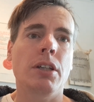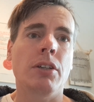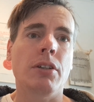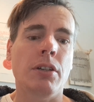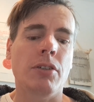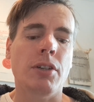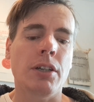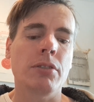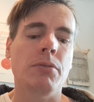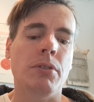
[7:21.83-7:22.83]
And the
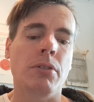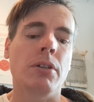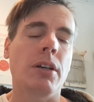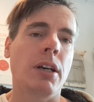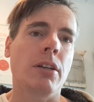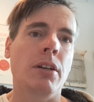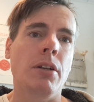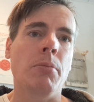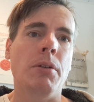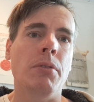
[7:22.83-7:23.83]
sound will add a
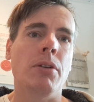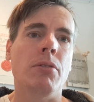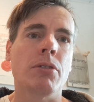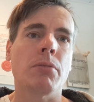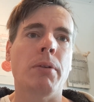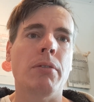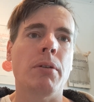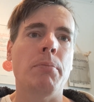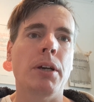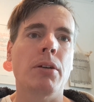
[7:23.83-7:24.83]
little bit with the horsepower
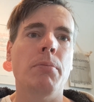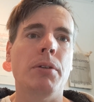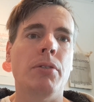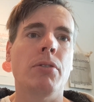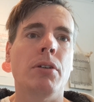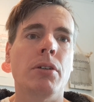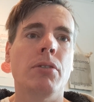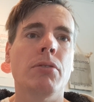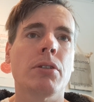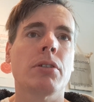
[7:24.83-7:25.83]
and pickup and
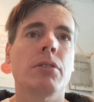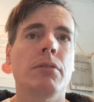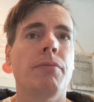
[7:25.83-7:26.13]
torque,